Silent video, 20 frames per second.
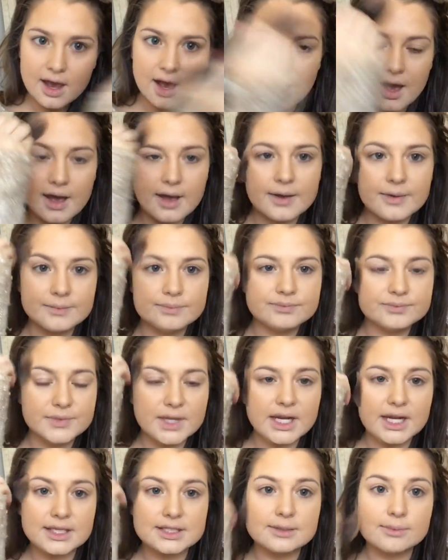And
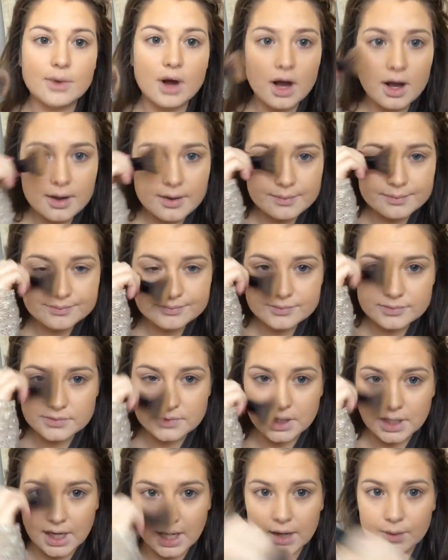as a mom,
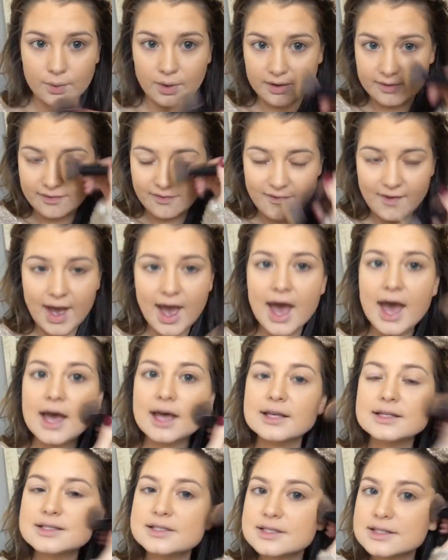you gotta work
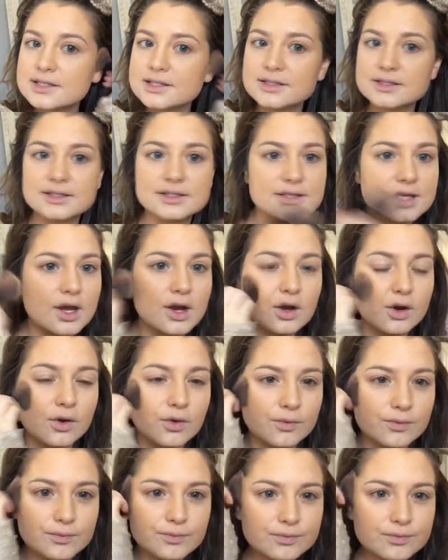fast. So